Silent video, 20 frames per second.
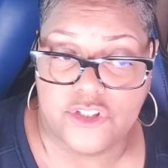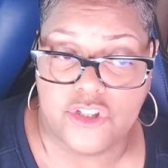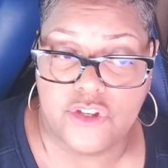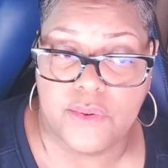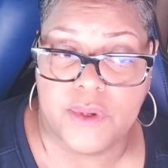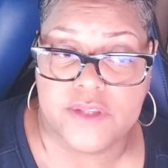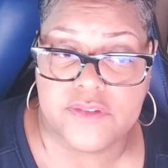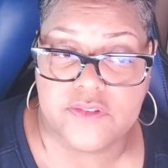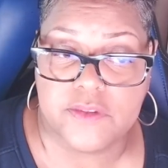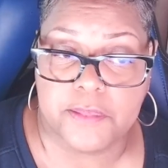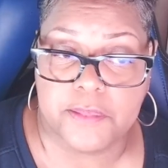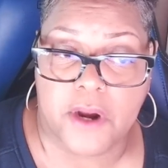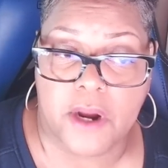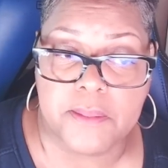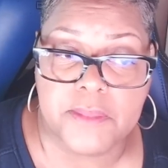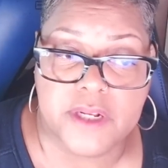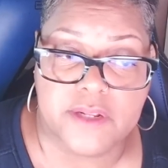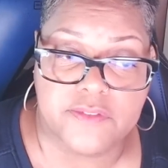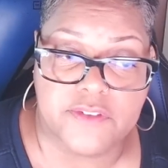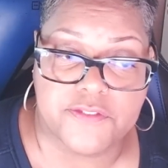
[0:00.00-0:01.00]
U.S.
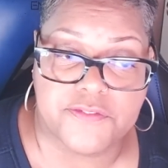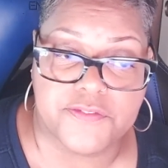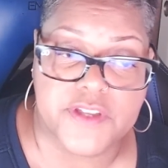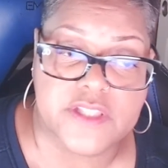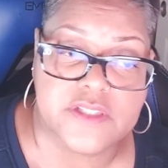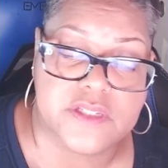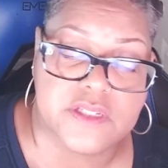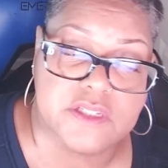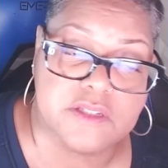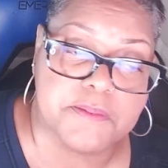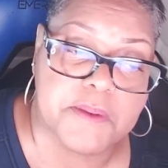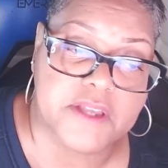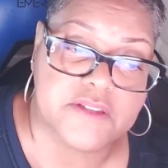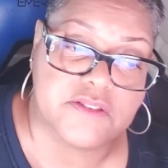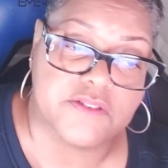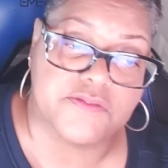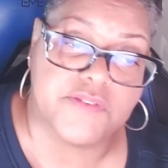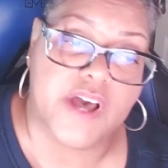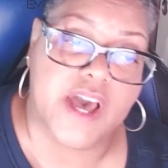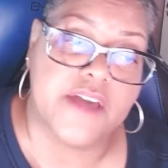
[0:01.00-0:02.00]
Department of Defense has
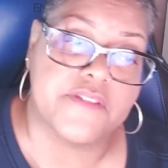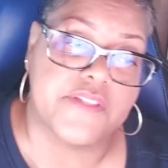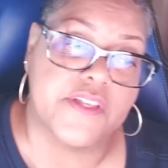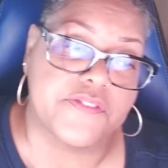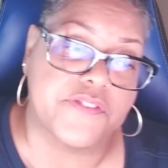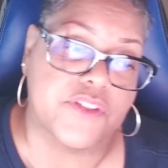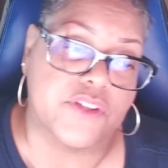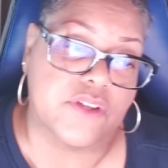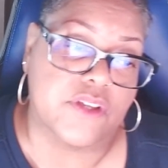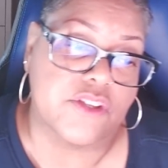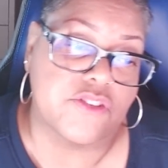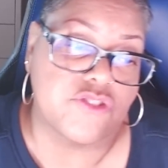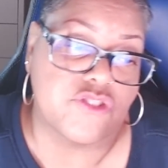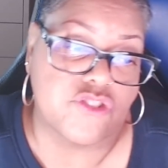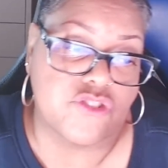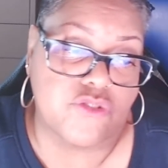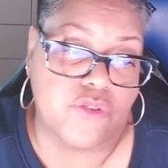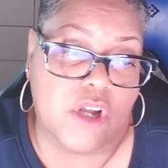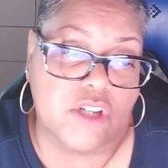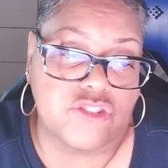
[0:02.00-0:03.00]
specified that the
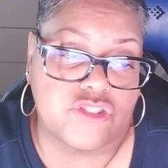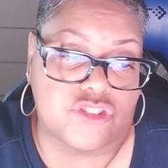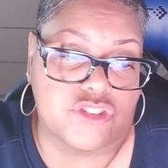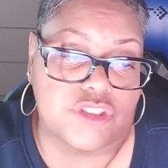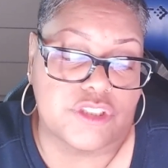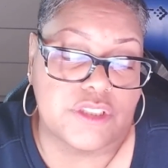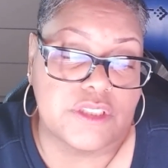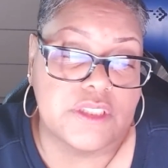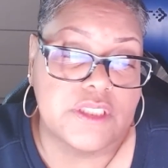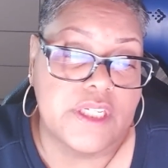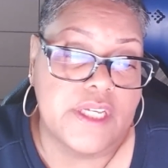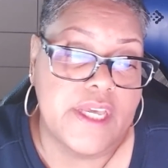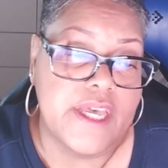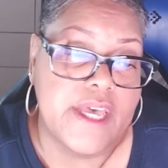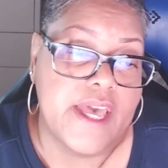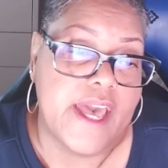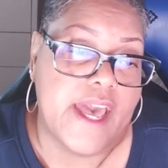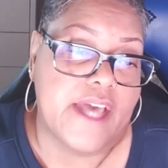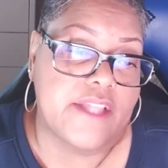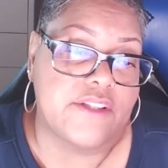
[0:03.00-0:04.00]
construction
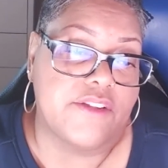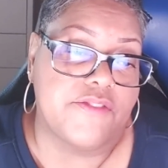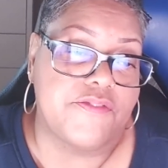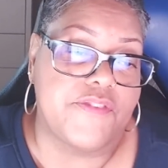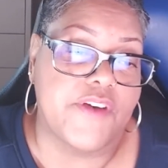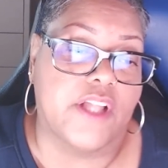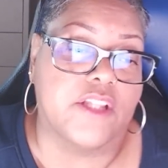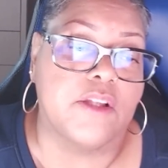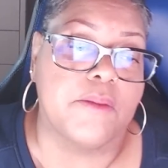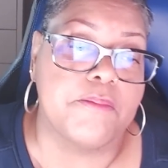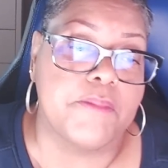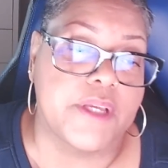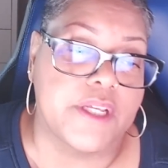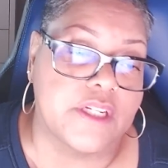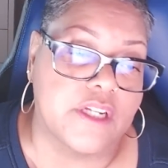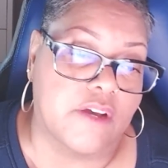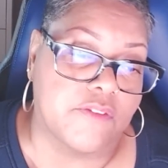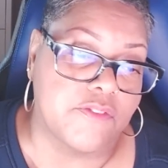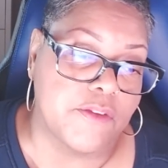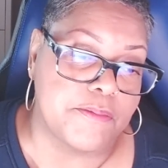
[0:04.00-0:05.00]
and
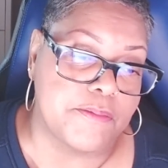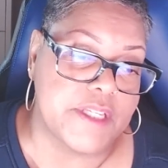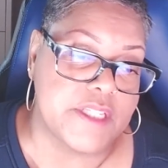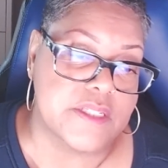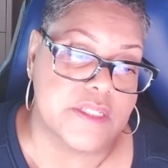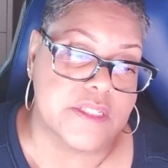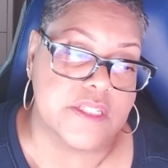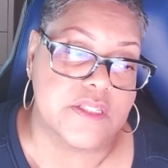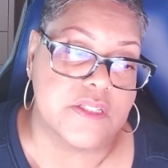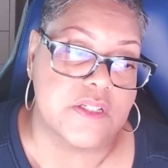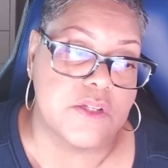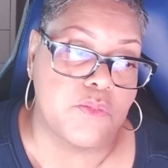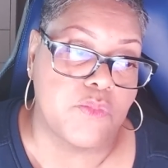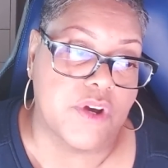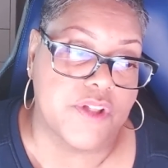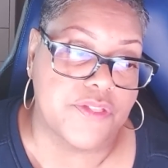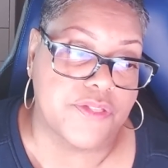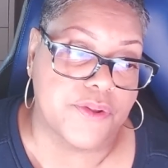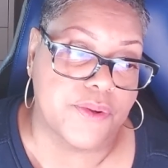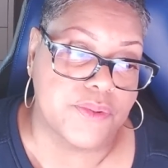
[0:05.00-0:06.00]
development of the
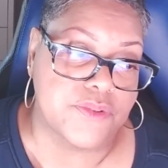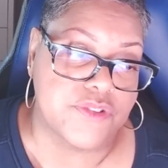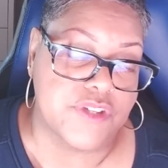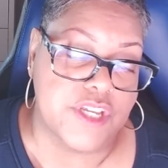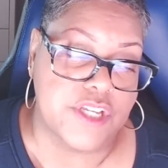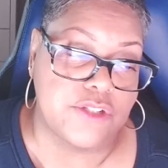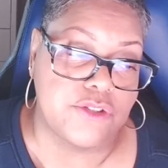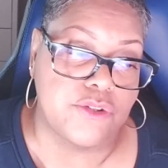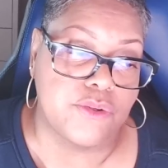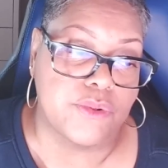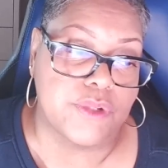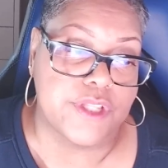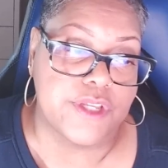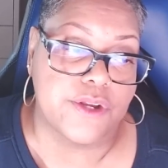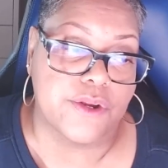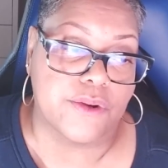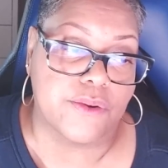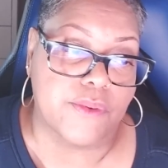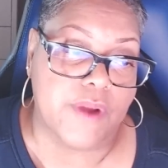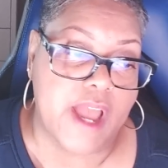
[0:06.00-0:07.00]
B-61-13
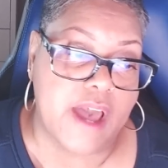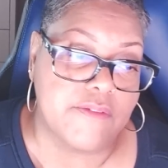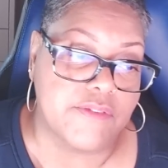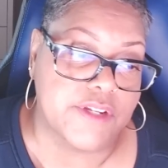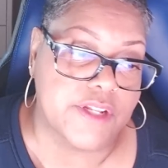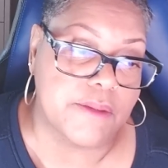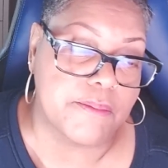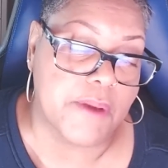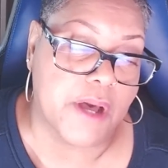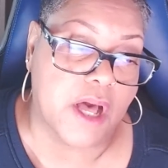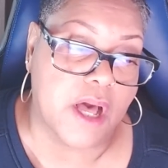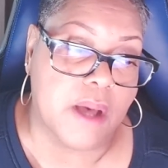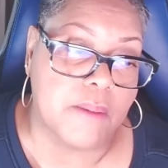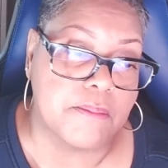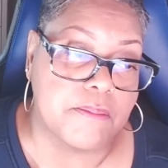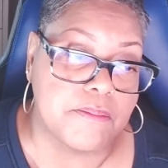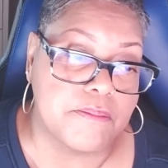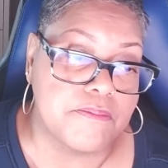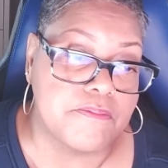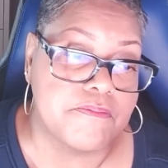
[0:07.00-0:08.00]
nuclear gravity
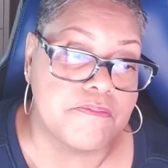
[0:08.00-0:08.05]
bomb